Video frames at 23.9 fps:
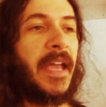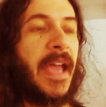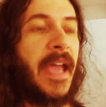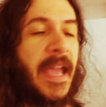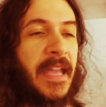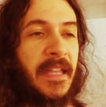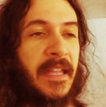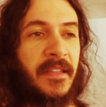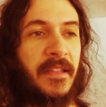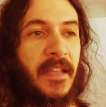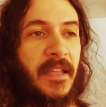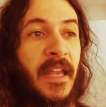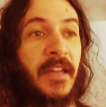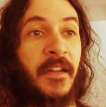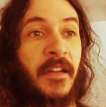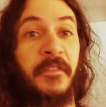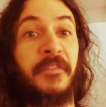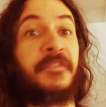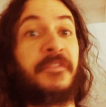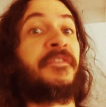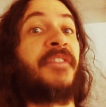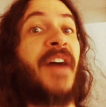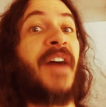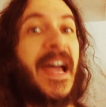and and
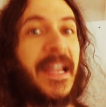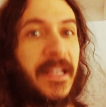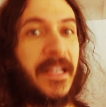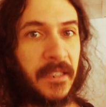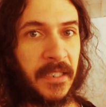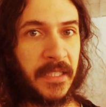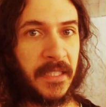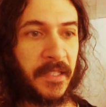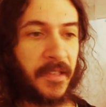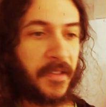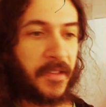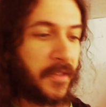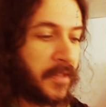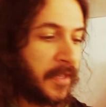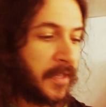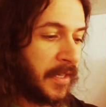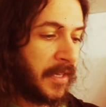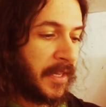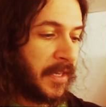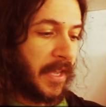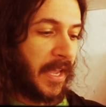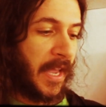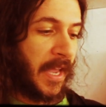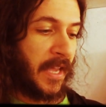of violence
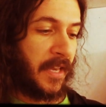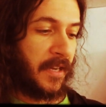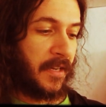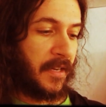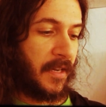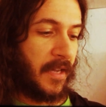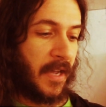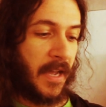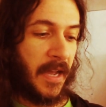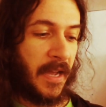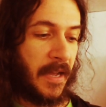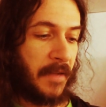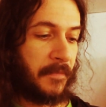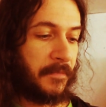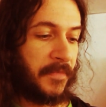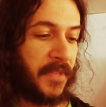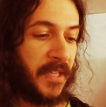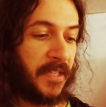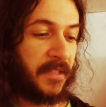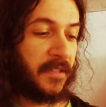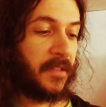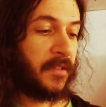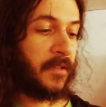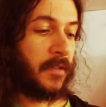and um,
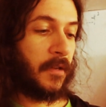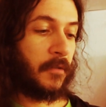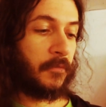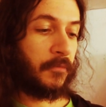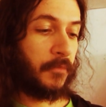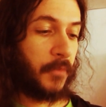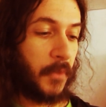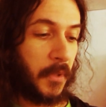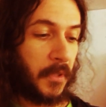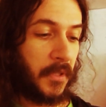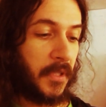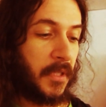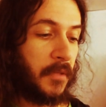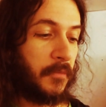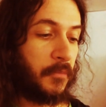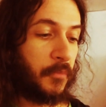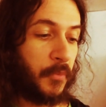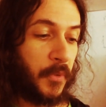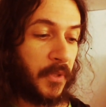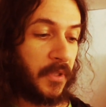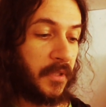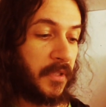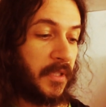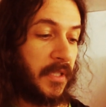this is a really
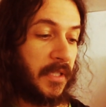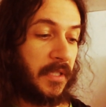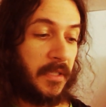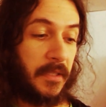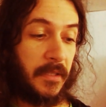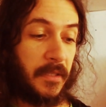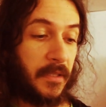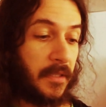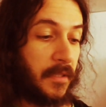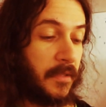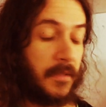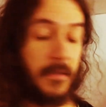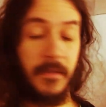really